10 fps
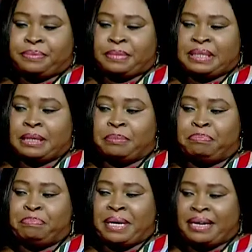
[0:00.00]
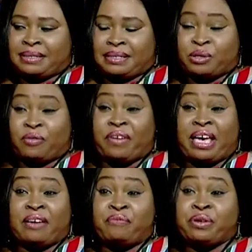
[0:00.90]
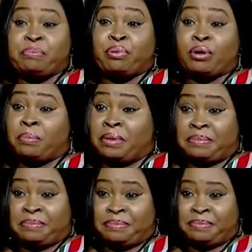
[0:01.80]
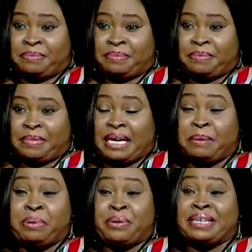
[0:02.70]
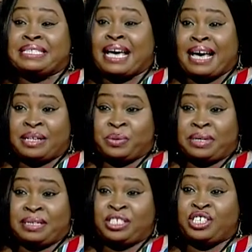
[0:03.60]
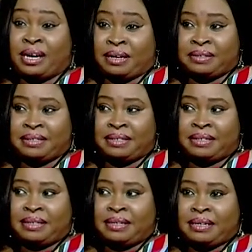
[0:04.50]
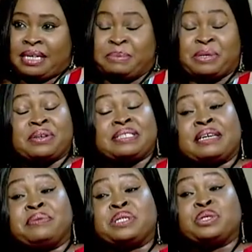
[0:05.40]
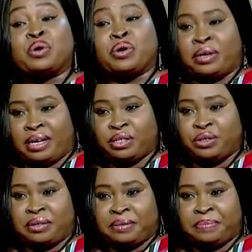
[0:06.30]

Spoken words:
the basis of every problem a parent has with a child is because there is no connection.